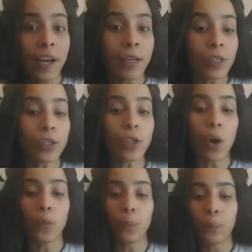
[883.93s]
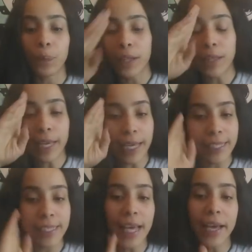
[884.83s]
So, like
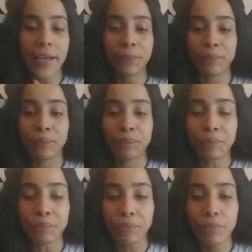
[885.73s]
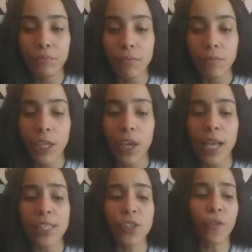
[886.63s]
I said,
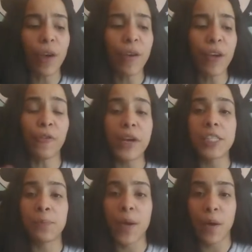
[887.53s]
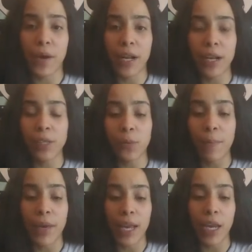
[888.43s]
you're very free-spirited is what
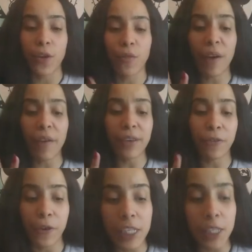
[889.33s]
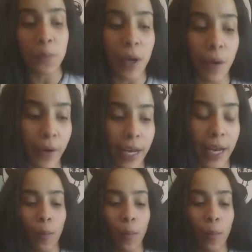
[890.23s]
I'm getting here. You're very free-spirited. No